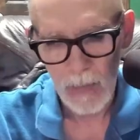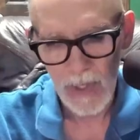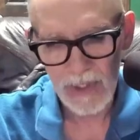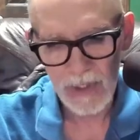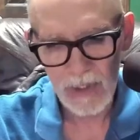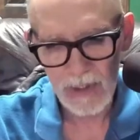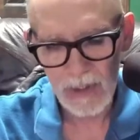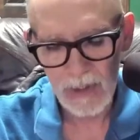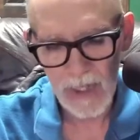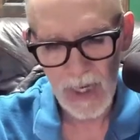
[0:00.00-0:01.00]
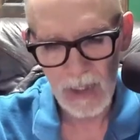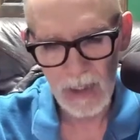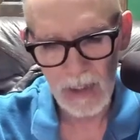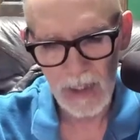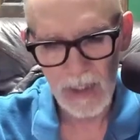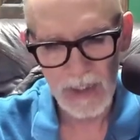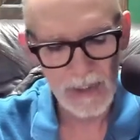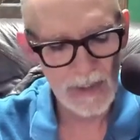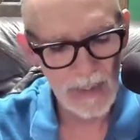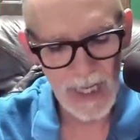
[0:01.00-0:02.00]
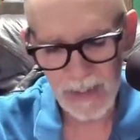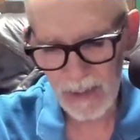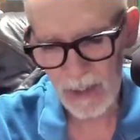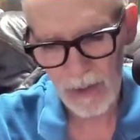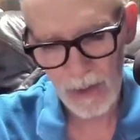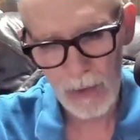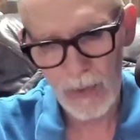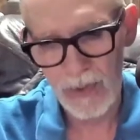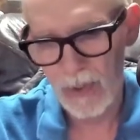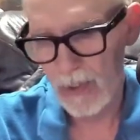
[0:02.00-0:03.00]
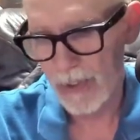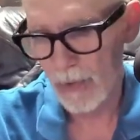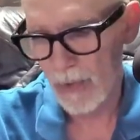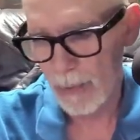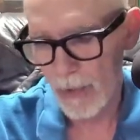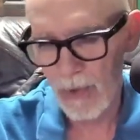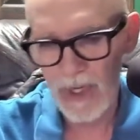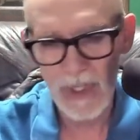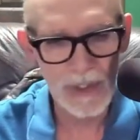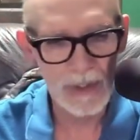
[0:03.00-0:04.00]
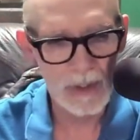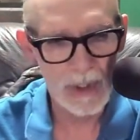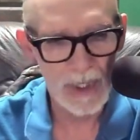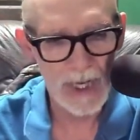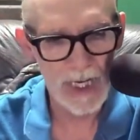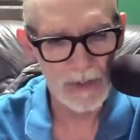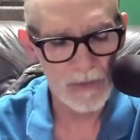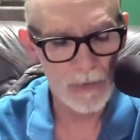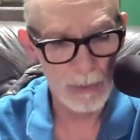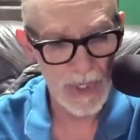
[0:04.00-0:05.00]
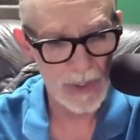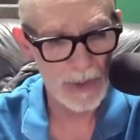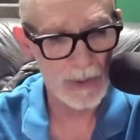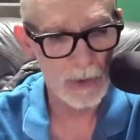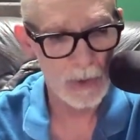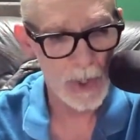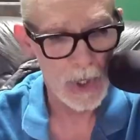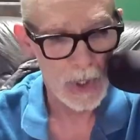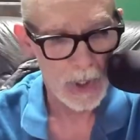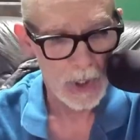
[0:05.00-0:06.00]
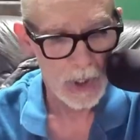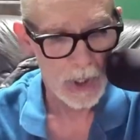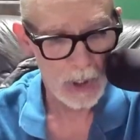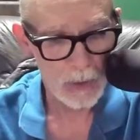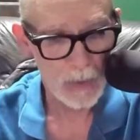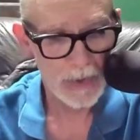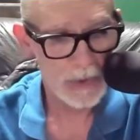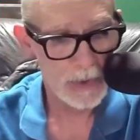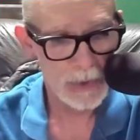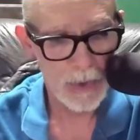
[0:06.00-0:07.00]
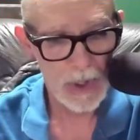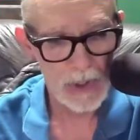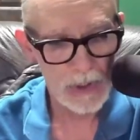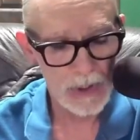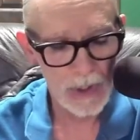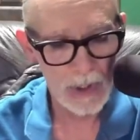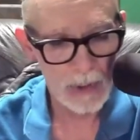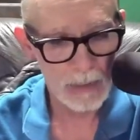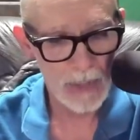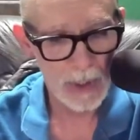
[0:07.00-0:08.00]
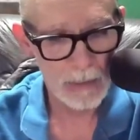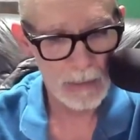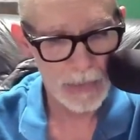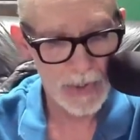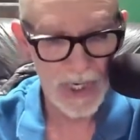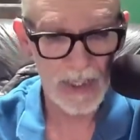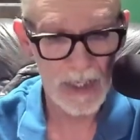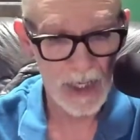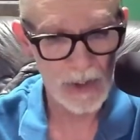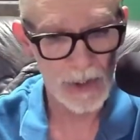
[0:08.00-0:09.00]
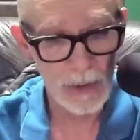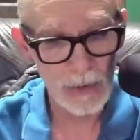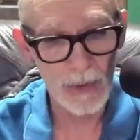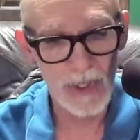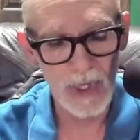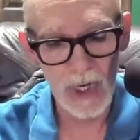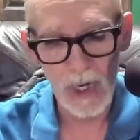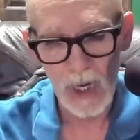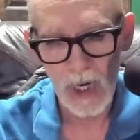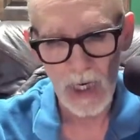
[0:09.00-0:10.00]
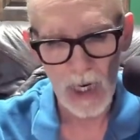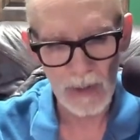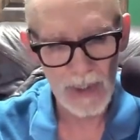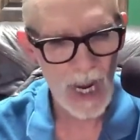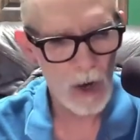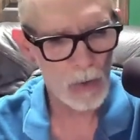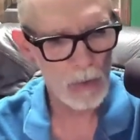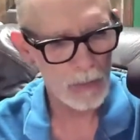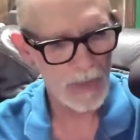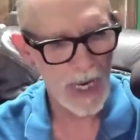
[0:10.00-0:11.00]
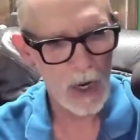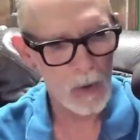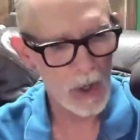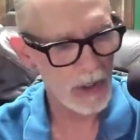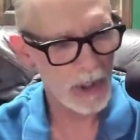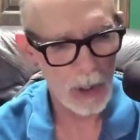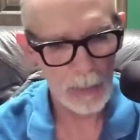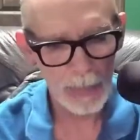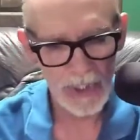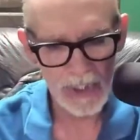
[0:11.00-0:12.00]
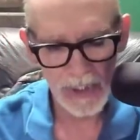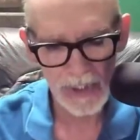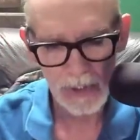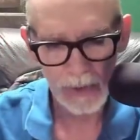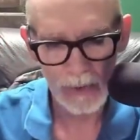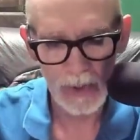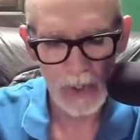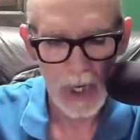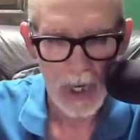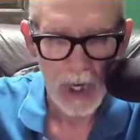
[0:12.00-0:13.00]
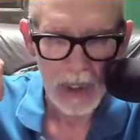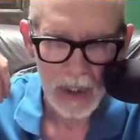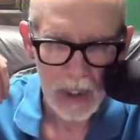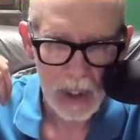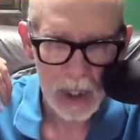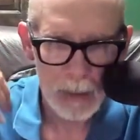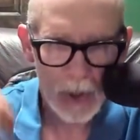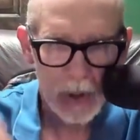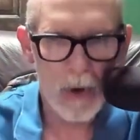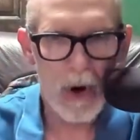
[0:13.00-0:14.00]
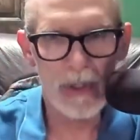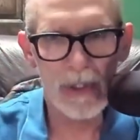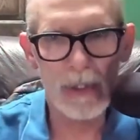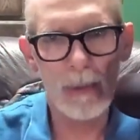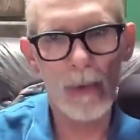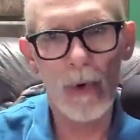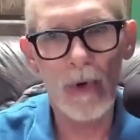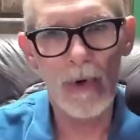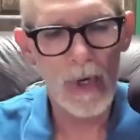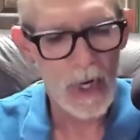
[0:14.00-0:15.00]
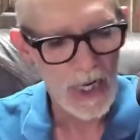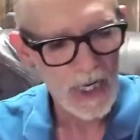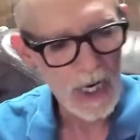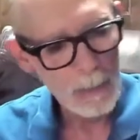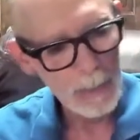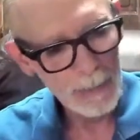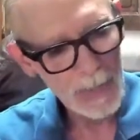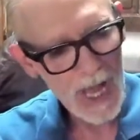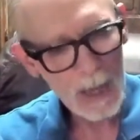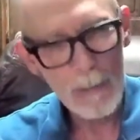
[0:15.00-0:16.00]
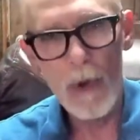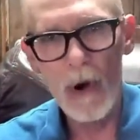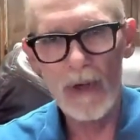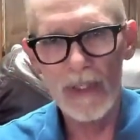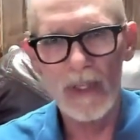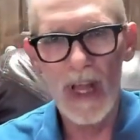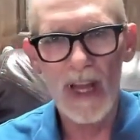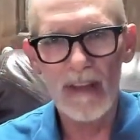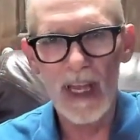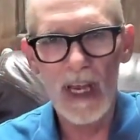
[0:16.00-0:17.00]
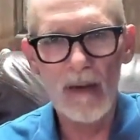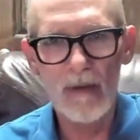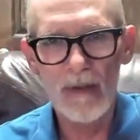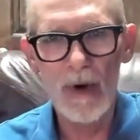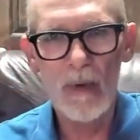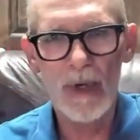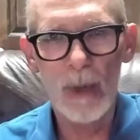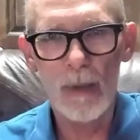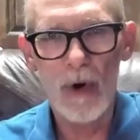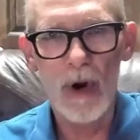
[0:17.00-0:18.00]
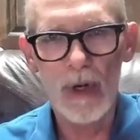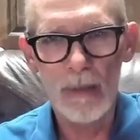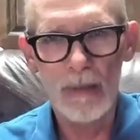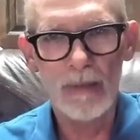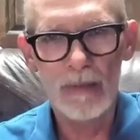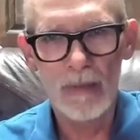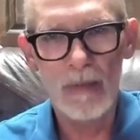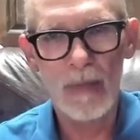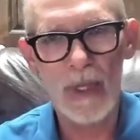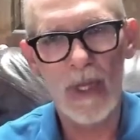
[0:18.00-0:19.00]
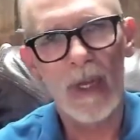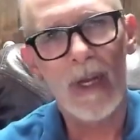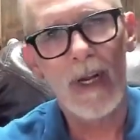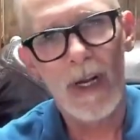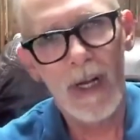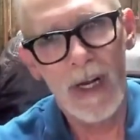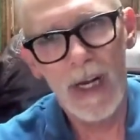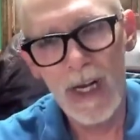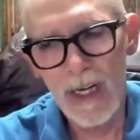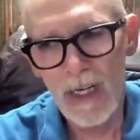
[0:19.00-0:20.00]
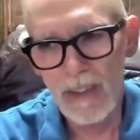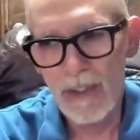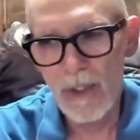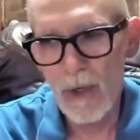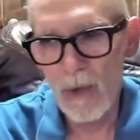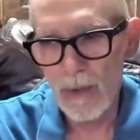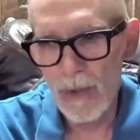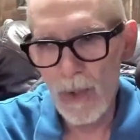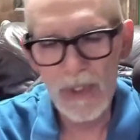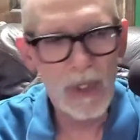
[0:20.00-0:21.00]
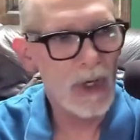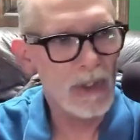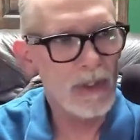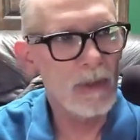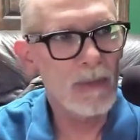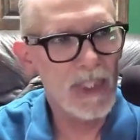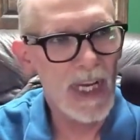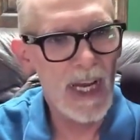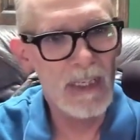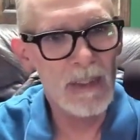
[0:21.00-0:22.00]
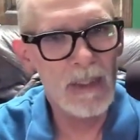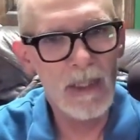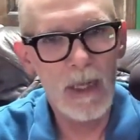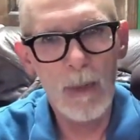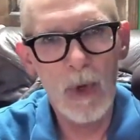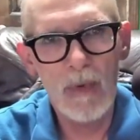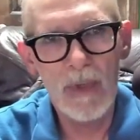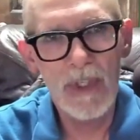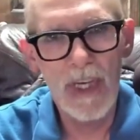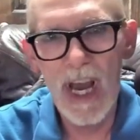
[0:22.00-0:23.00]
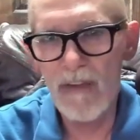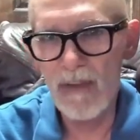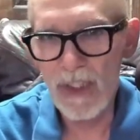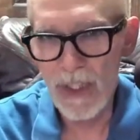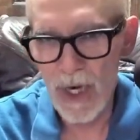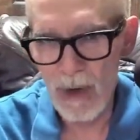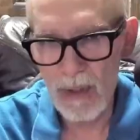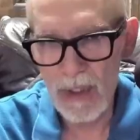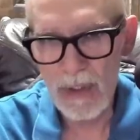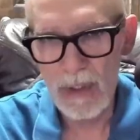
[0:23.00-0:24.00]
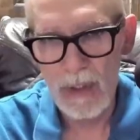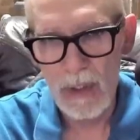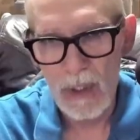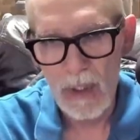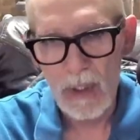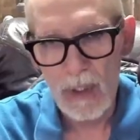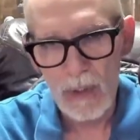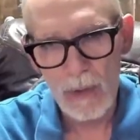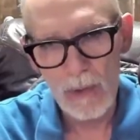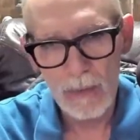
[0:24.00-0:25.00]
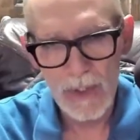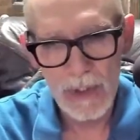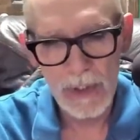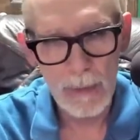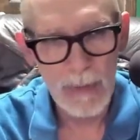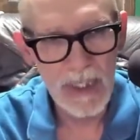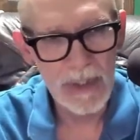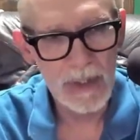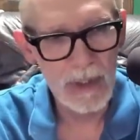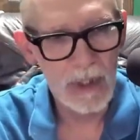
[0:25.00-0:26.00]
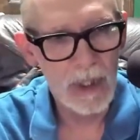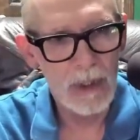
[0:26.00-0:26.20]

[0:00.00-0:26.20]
It's not. It has nothing to do with illegal immigration. It has, for me, to do with drugs and protecting our children again. Now, unaccompanied children, they come across the border and black marks a lot. They have a phone number on them. And so U.S. Customs hands them over to Catholic Charities, who is the basic